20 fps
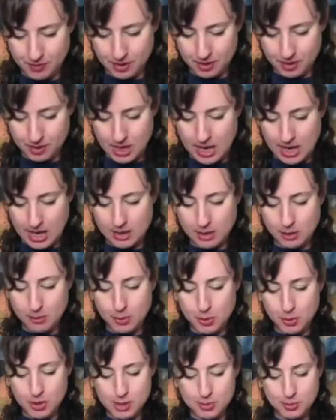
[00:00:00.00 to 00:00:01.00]
And the
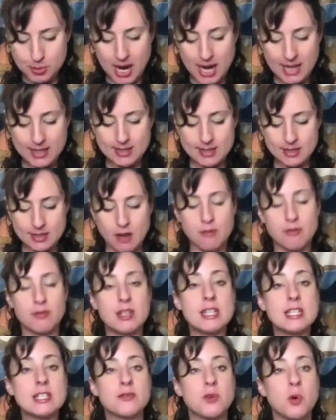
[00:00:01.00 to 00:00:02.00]
Buddhist practice of
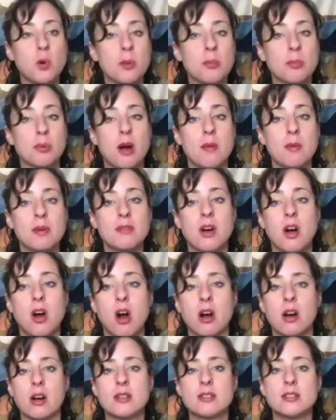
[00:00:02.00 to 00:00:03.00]
these four
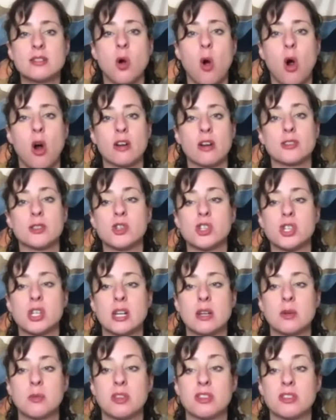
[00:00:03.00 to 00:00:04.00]
Brahmaviharas are
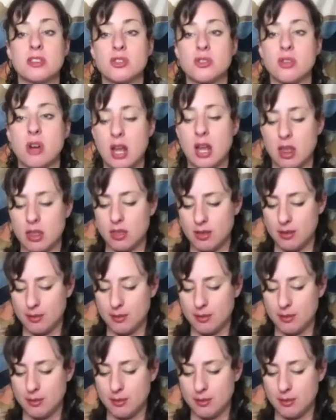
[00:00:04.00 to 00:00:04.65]
associated with strength.